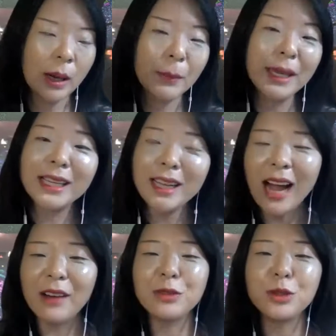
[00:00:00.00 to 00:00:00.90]
maker
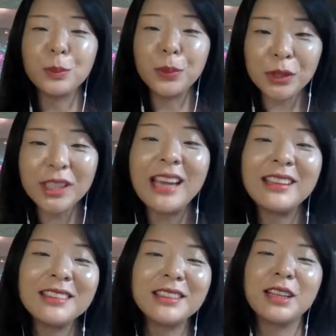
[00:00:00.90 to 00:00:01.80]
have to put
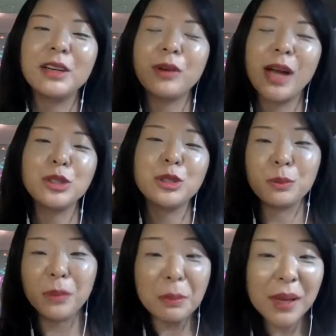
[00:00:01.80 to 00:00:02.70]
in there, right, to
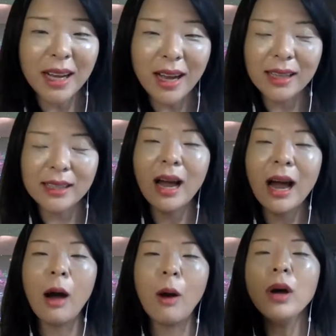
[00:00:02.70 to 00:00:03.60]
mimic kind of
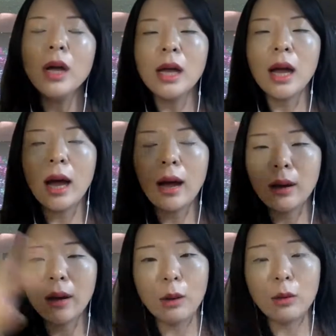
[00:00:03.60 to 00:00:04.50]
how
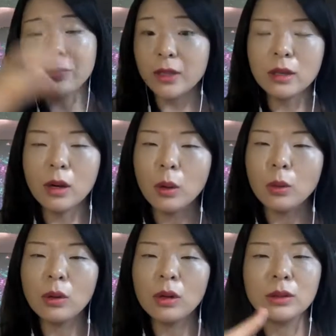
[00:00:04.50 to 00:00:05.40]
our
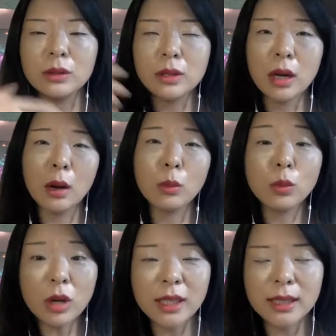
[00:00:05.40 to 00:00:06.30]
physical world
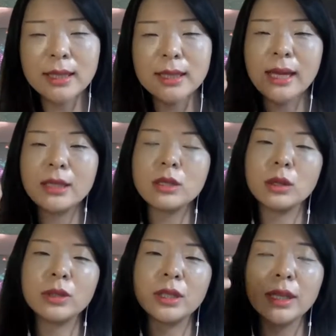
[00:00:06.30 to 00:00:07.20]
works. And
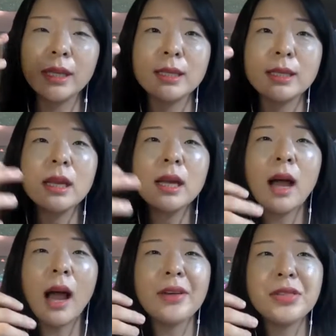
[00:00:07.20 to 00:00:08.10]
so there is,
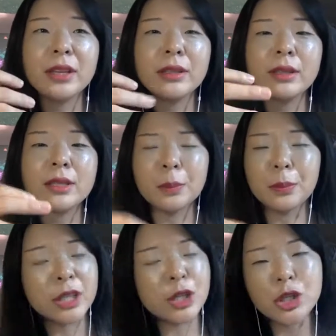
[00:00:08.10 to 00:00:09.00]
I think, this
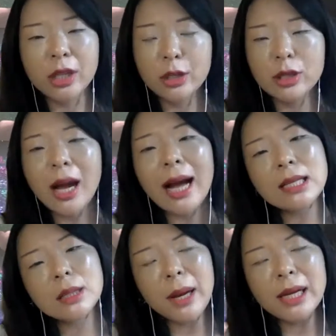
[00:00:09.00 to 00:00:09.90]
appreciation
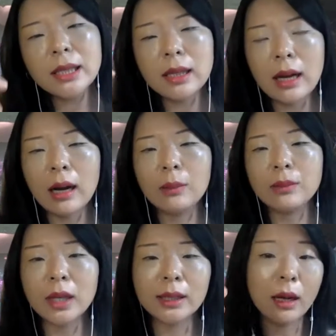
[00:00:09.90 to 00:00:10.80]
aspect
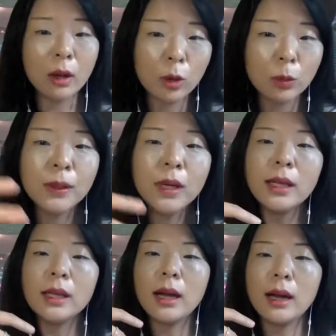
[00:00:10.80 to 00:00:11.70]
that I hope
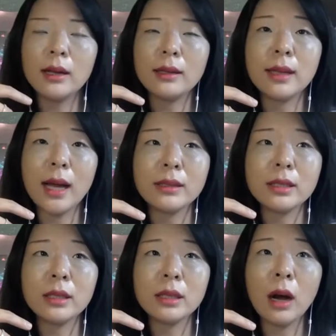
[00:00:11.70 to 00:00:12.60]
that
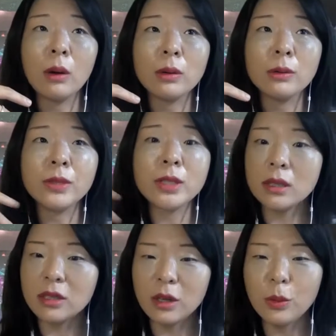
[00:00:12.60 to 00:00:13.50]
our
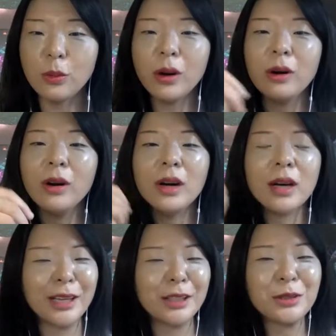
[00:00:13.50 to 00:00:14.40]
visitor will
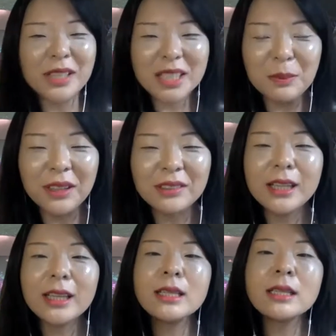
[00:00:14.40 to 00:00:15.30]
get to
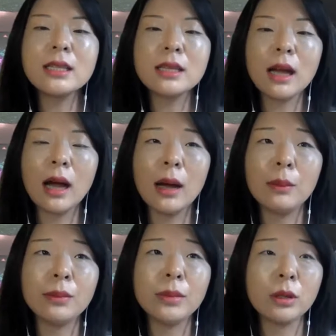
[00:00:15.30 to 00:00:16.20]
experience,
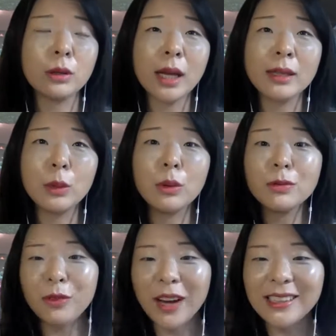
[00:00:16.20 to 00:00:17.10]
you know, that they will
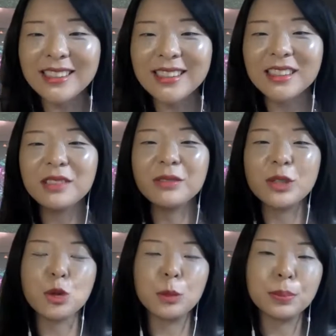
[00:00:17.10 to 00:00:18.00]
find the
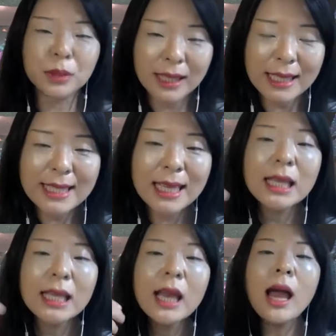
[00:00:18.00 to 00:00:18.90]
visual
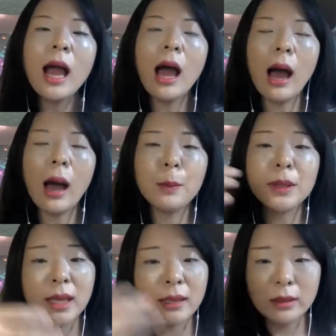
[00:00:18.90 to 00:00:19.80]
pleasing.
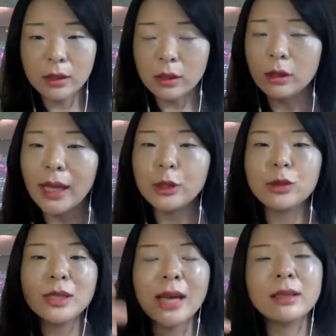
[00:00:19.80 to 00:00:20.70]
But then, you know, like
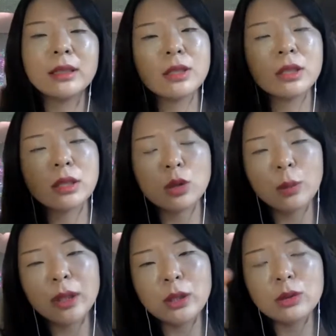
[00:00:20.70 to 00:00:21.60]
you said, there's so
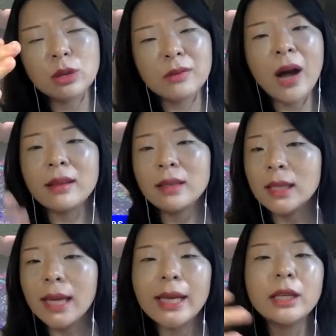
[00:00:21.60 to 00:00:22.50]
many sort of other
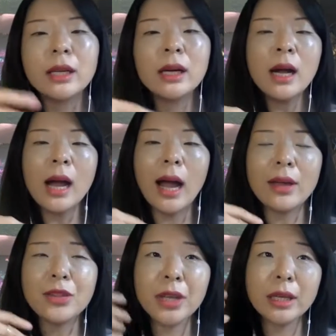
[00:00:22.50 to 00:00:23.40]
layer.
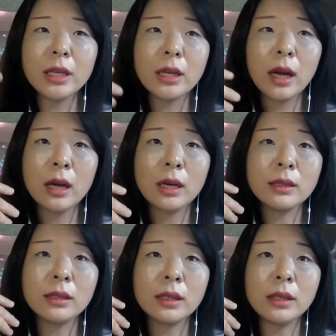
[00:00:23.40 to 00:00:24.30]
I think
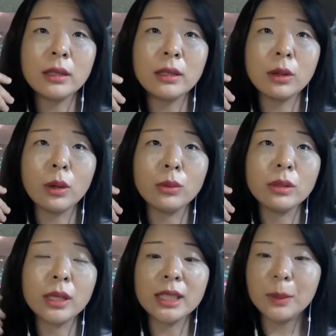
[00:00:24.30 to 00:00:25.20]
the, you know,
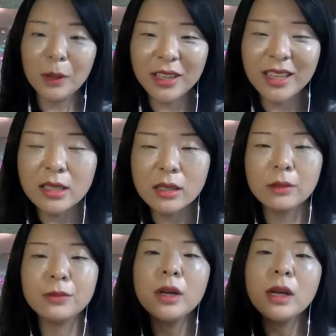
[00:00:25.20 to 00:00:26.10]
the experience of